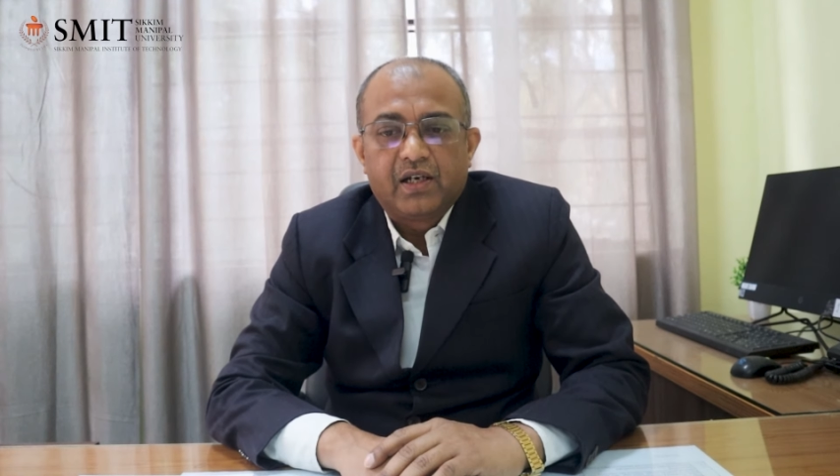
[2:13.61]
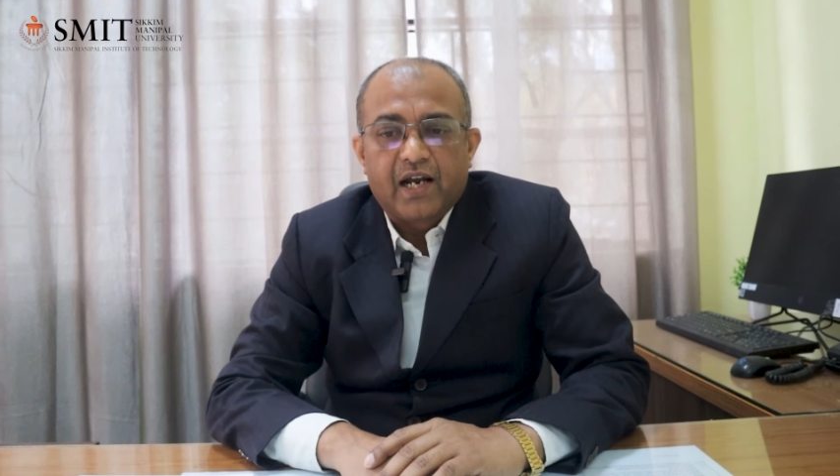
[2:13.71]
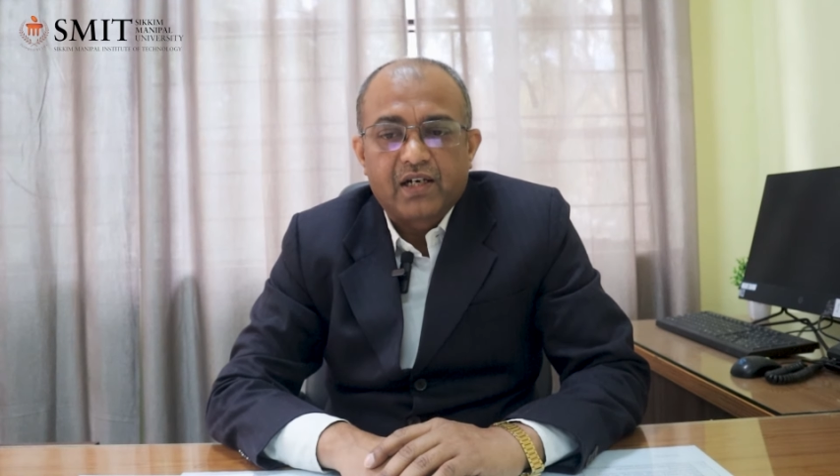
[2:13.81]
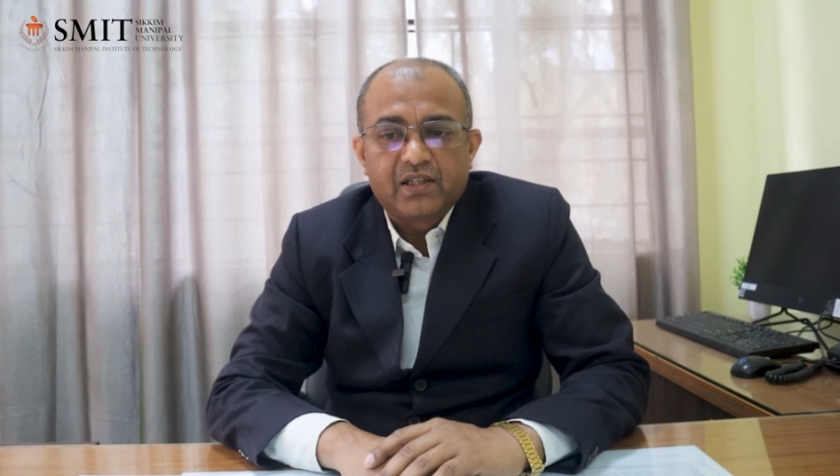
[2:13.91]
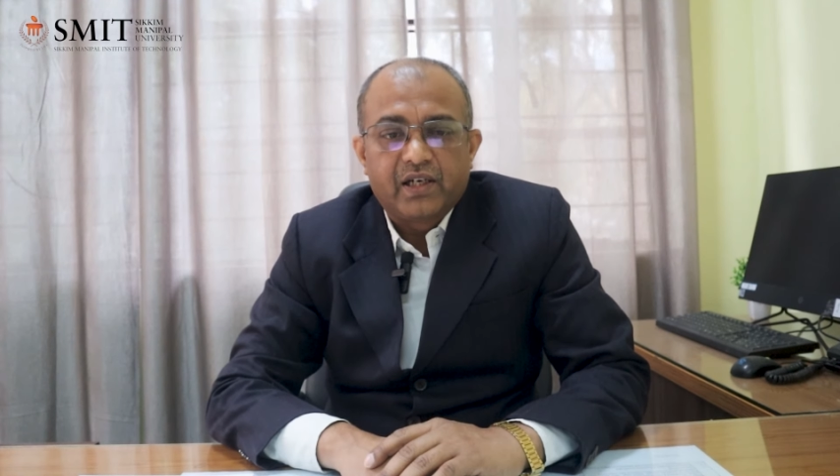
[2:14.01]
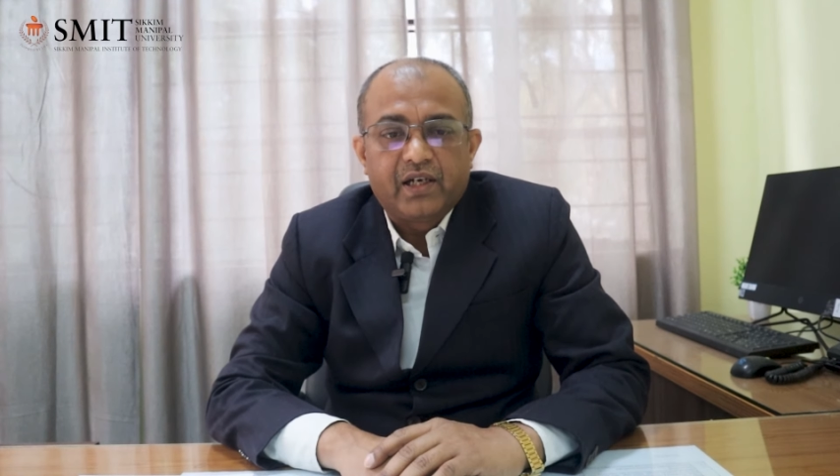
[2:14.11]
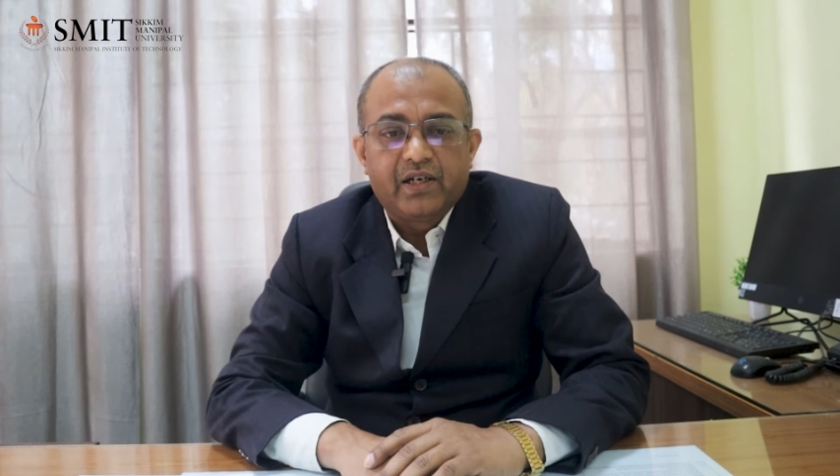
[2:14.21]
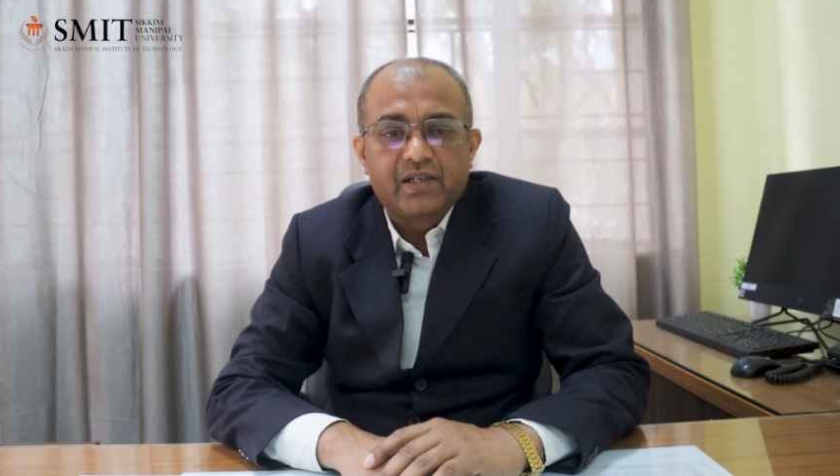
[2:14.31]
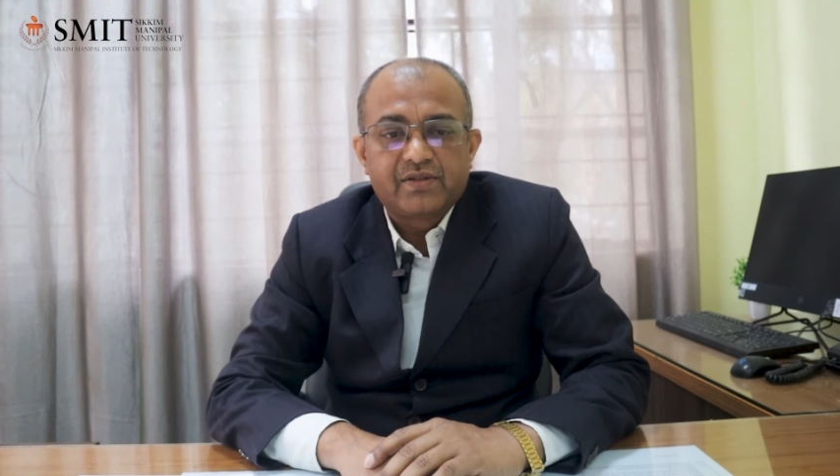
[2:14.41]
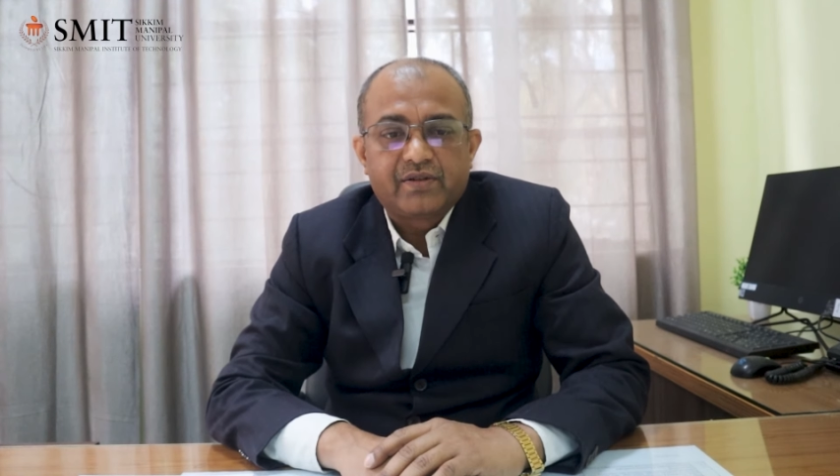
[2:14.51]
that the
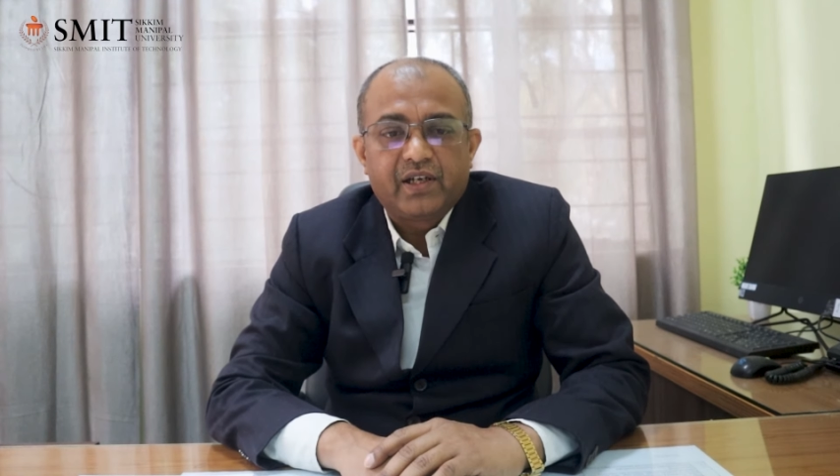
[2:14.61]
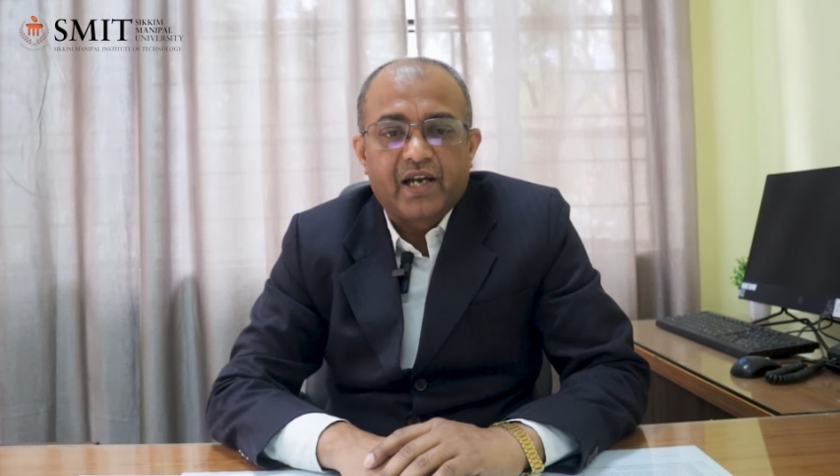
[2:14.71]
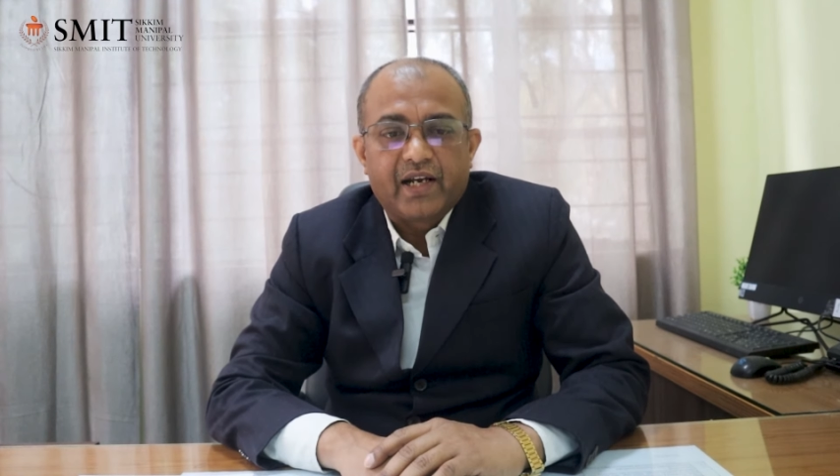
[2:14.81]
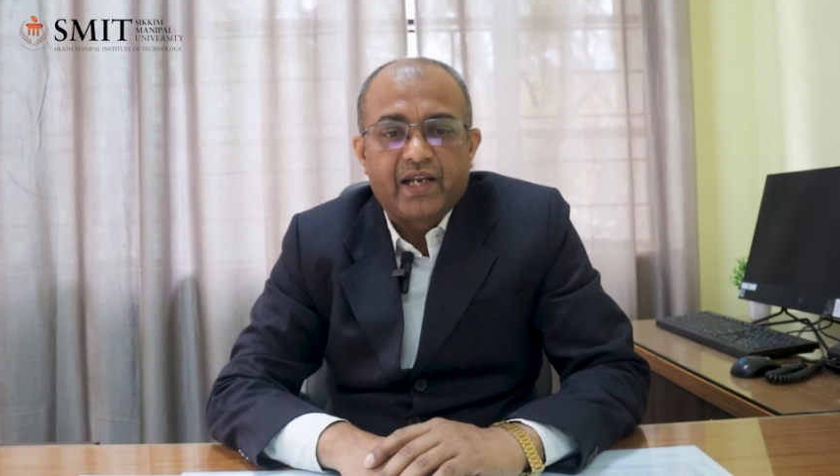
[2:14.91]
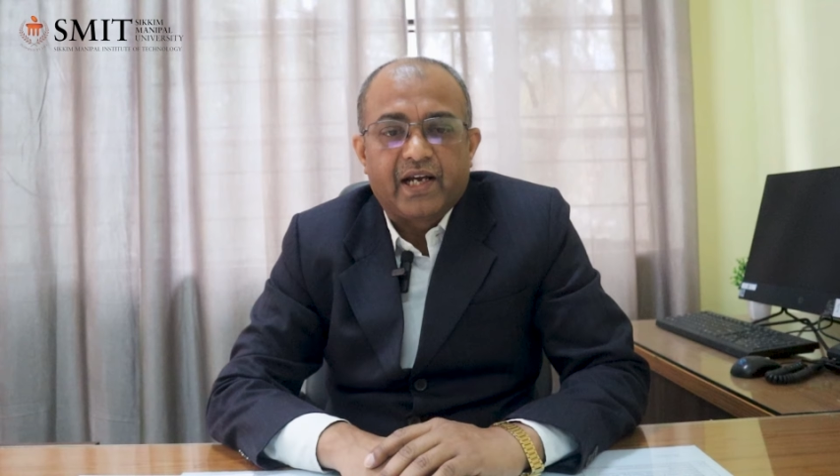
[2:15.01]
industry and